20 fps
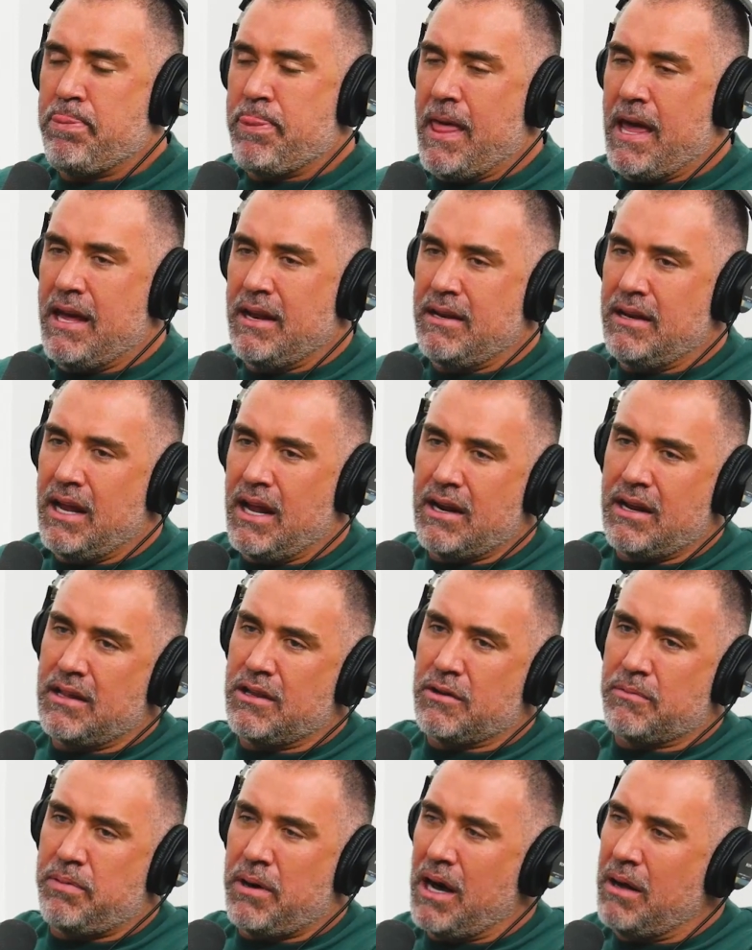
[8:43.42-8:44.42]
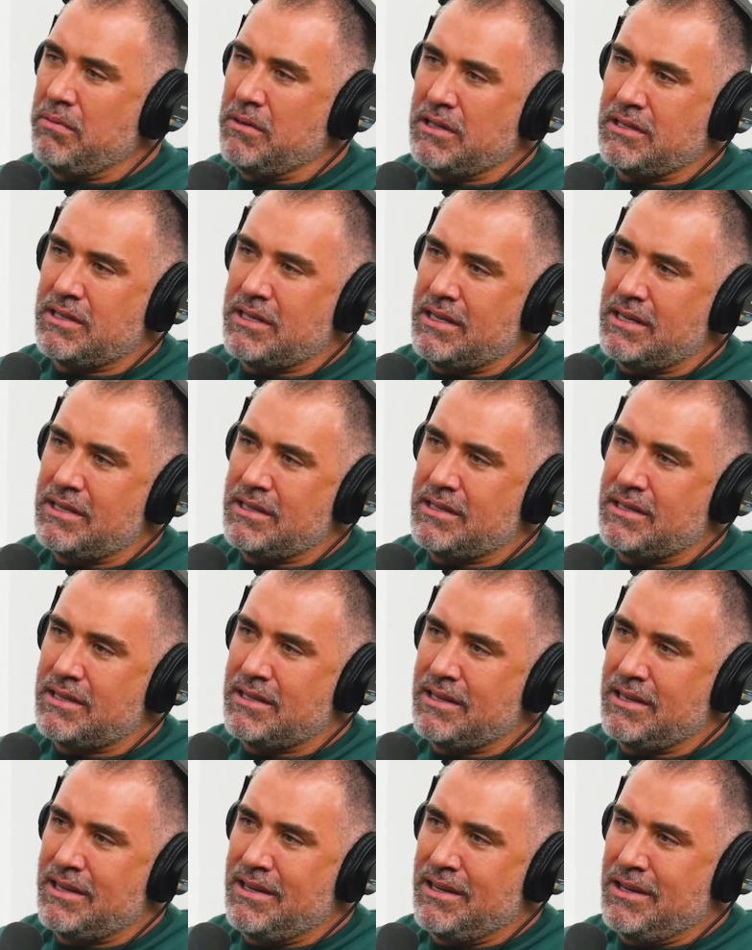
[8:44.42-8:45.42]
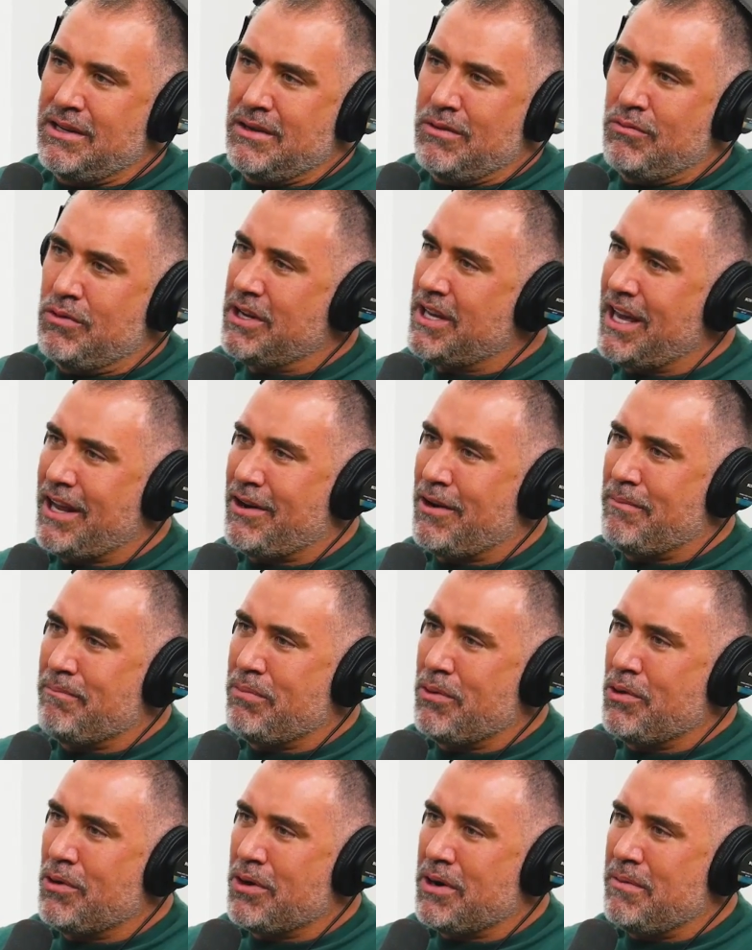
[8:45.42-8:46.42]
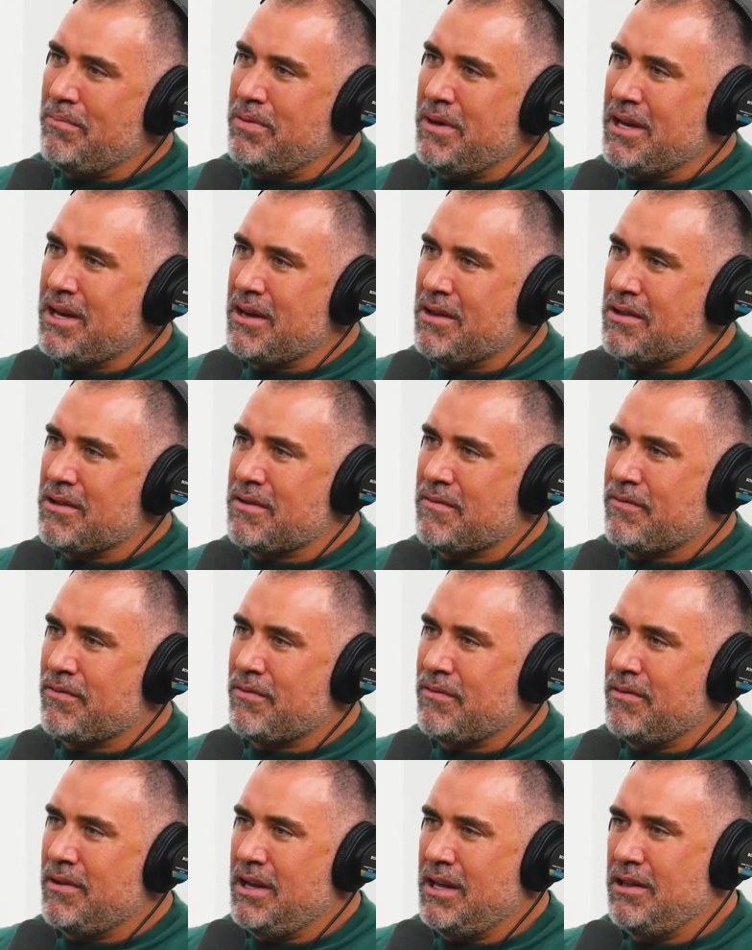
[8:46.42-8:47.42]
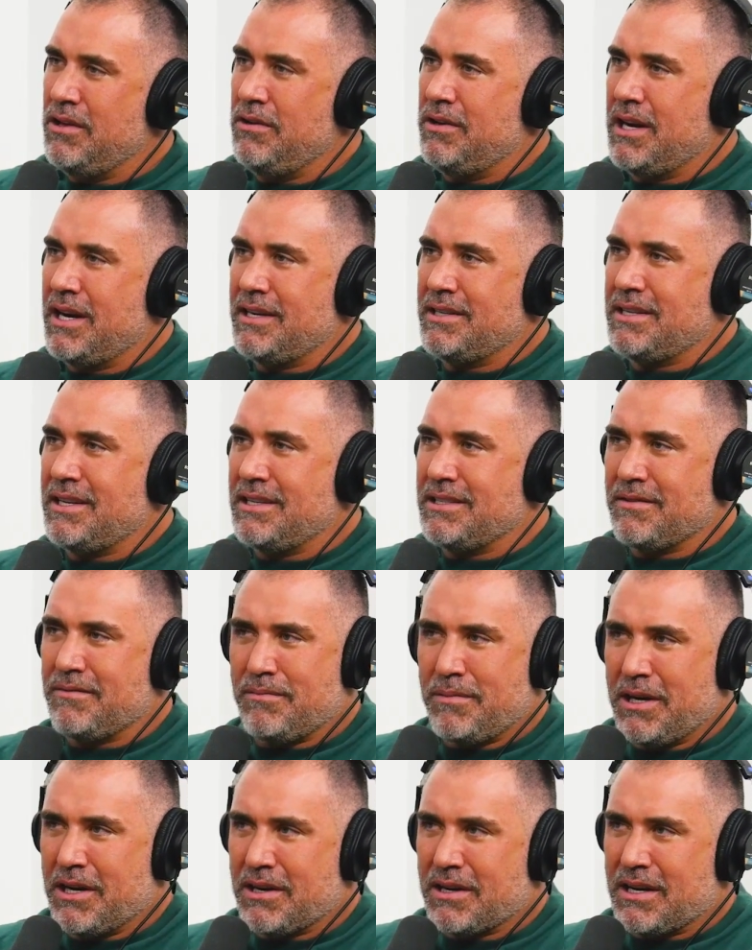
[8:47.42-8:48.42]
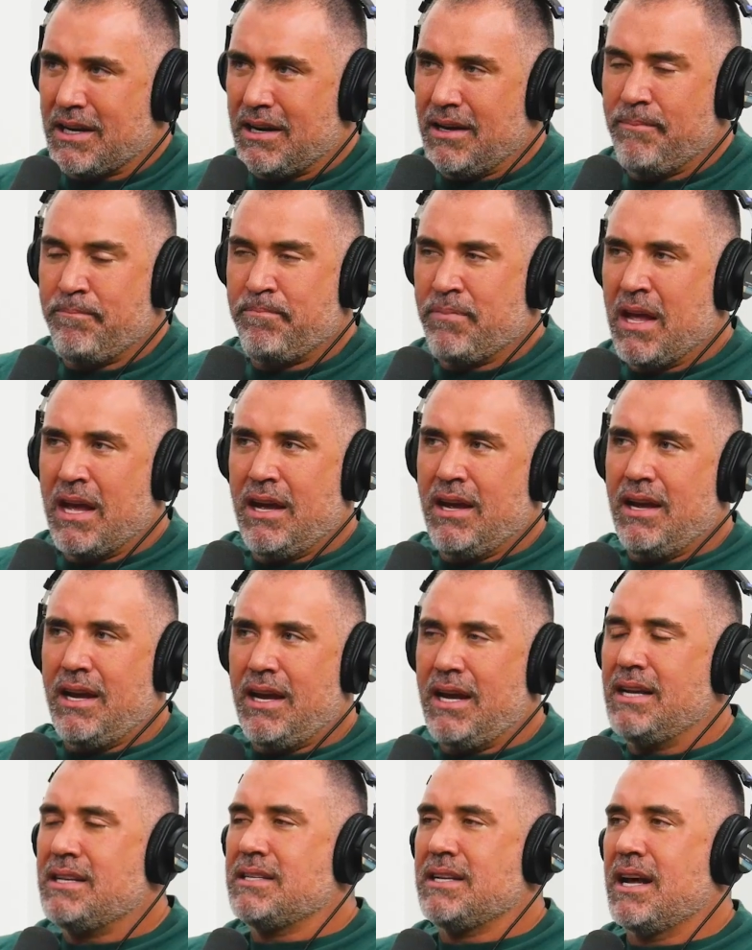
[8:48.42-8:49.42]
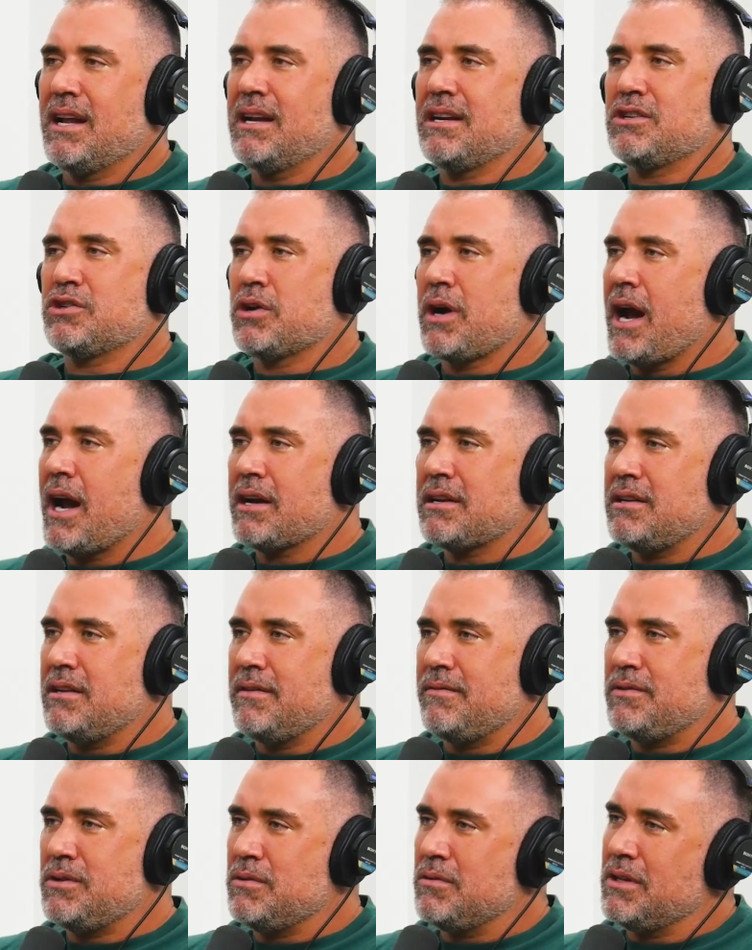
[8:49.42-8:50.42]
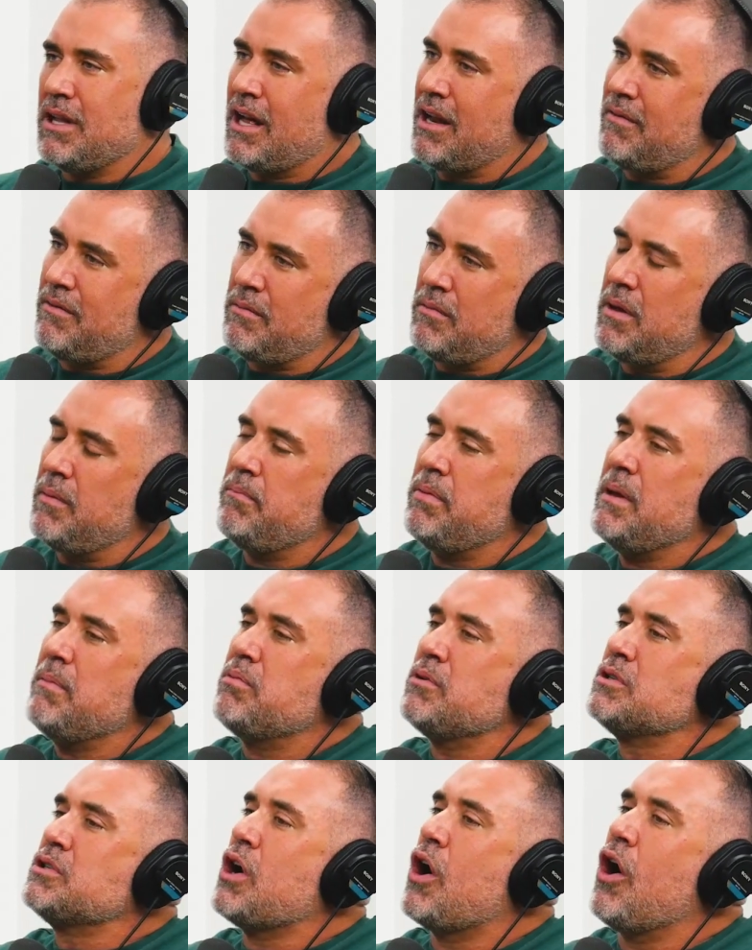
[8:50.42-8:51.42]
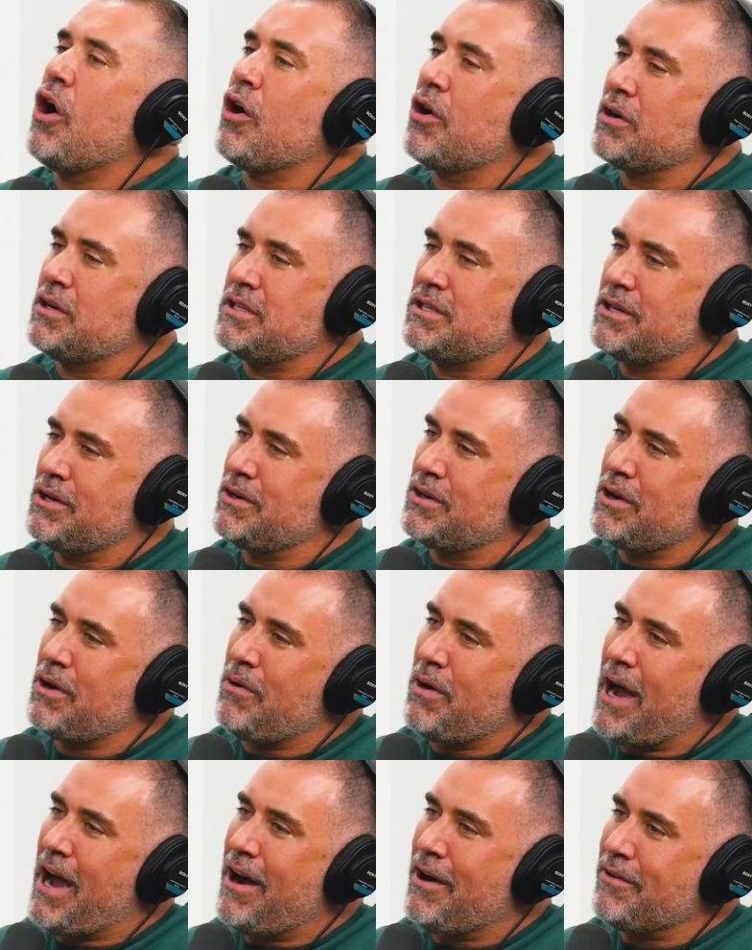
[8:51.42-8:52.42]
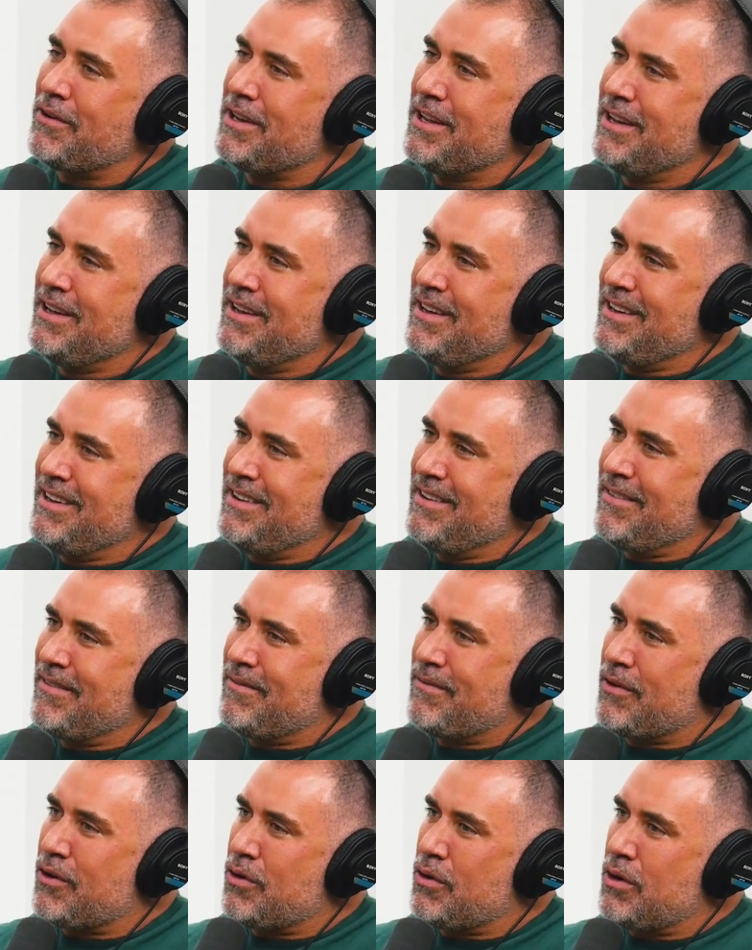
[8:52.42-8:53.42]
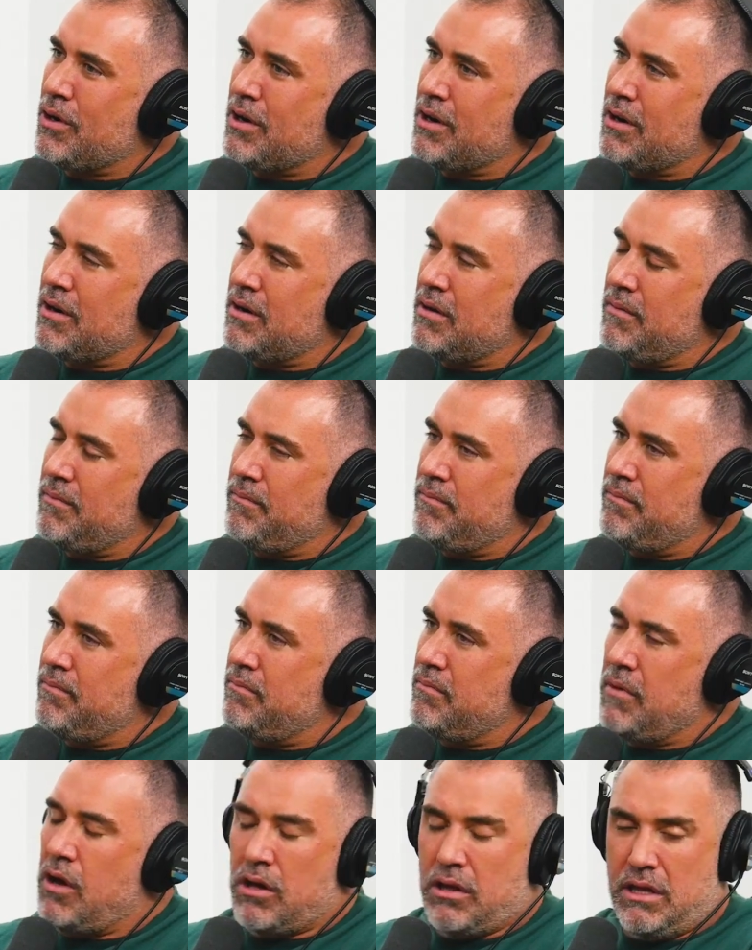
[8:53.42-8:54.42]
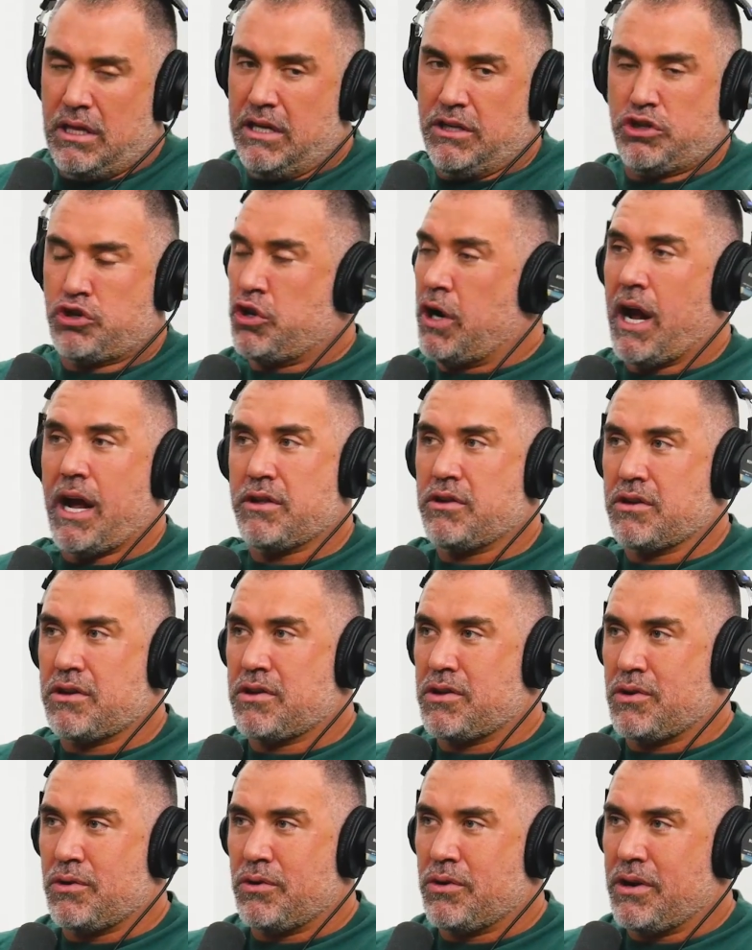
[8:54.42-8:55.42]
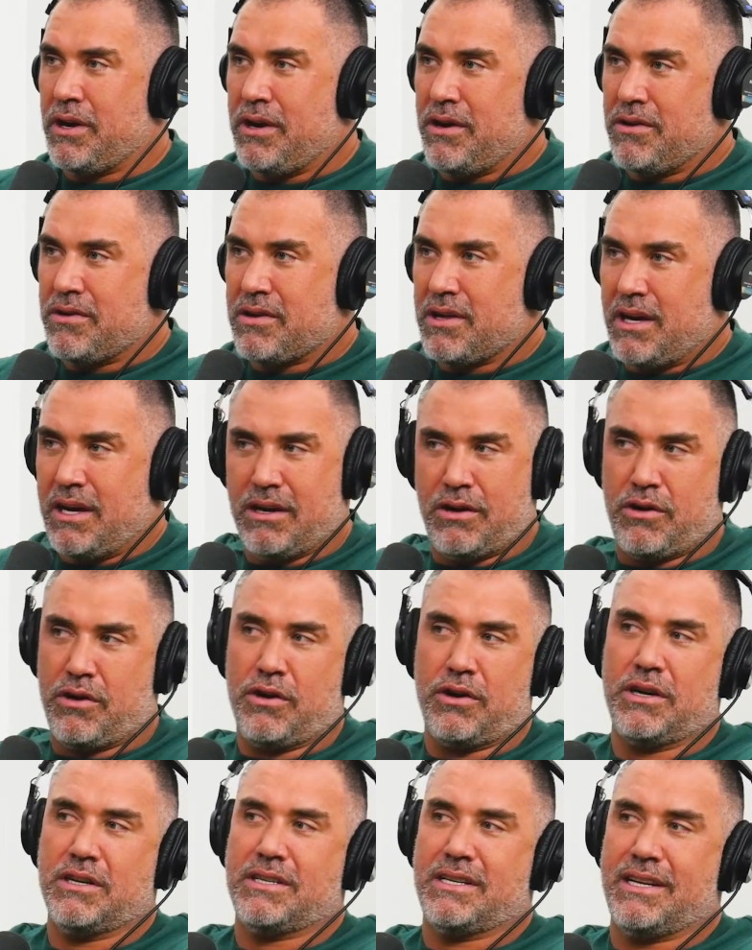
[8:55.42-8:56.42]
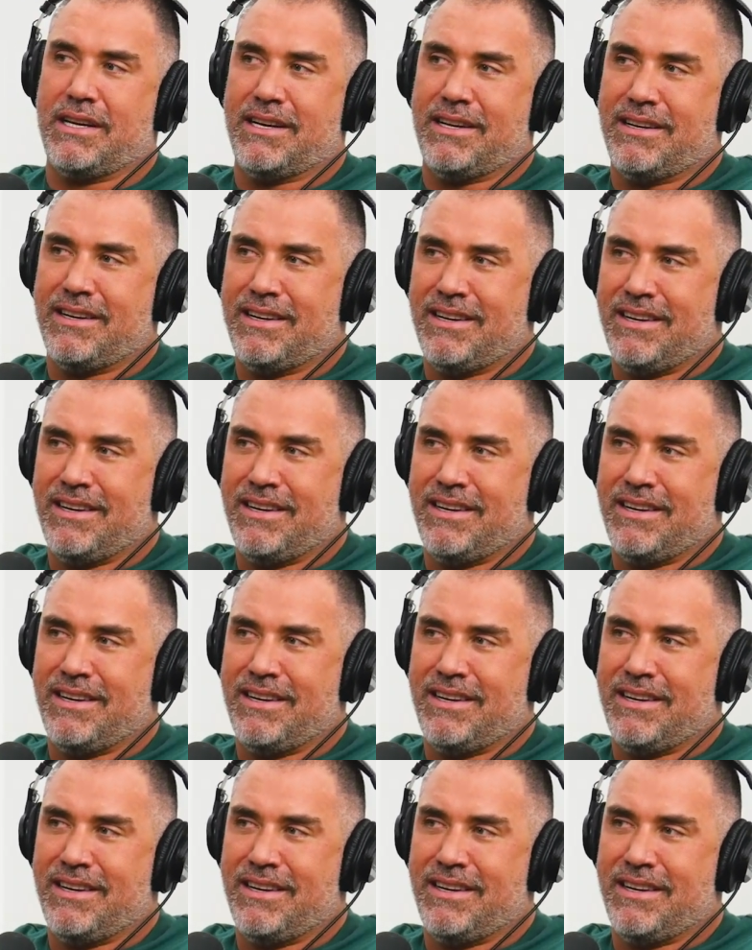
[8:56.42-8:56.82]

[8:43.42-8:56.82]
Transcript: And none of their publicists would get on board, because in the United States of America, it's not attractive to a lot of them. People's hearts don't go out for these tragic stories in Kurdistan.